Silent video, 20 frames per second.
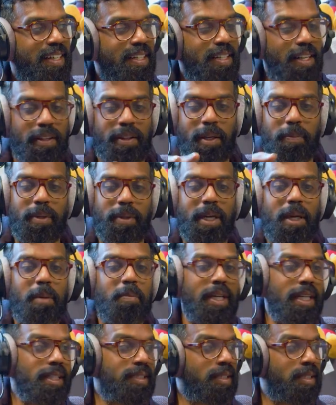they'd be at a
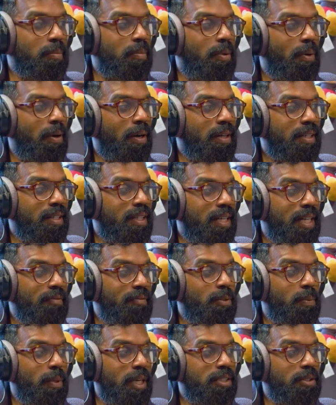meeting point and they'd have
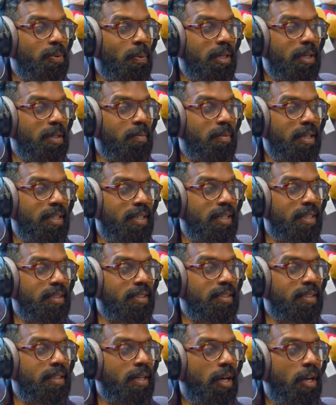to wait 20
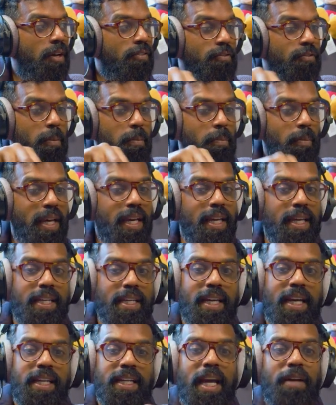minutes for
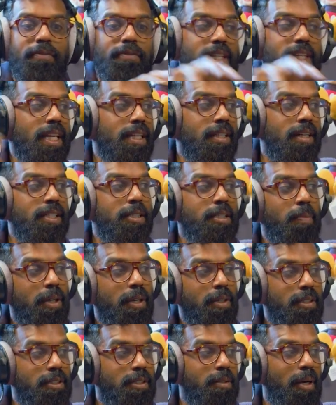me and every kid I'd
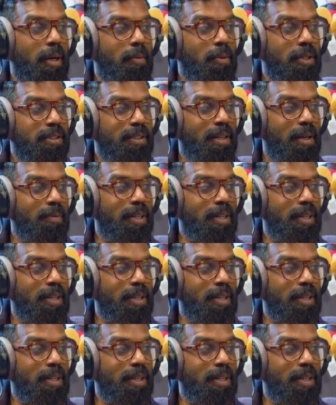spoken to about what time